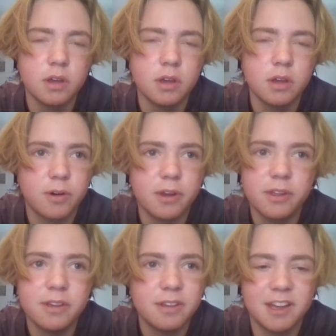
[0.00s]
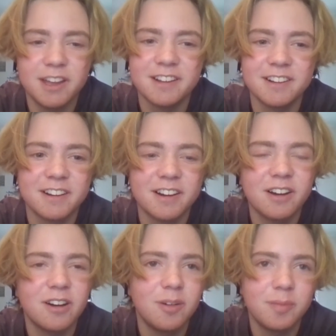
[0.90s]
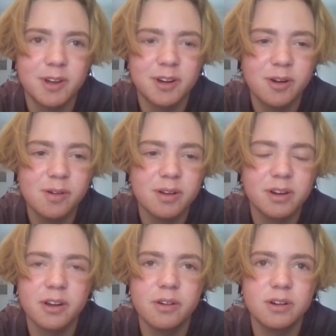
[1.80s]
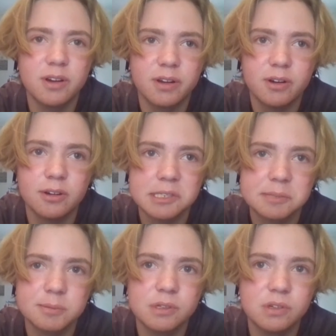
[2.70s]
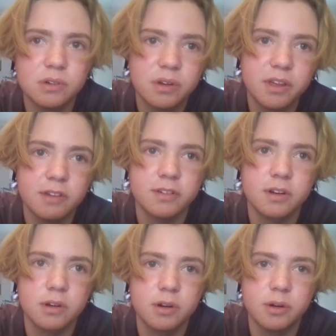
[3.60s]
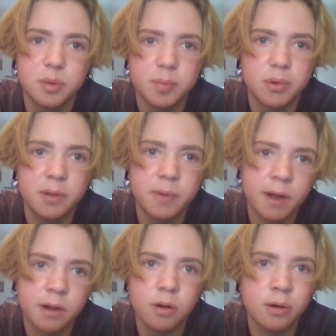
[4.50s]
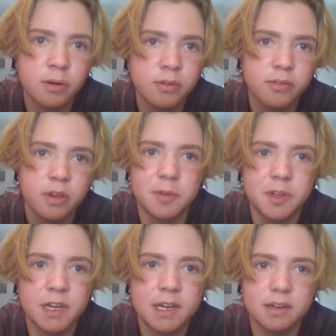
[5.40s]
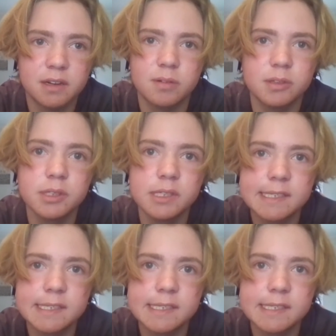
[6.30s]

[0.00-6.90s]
not really. I know I'm gonna go in a hospital if I got a pretty bad cough, and that really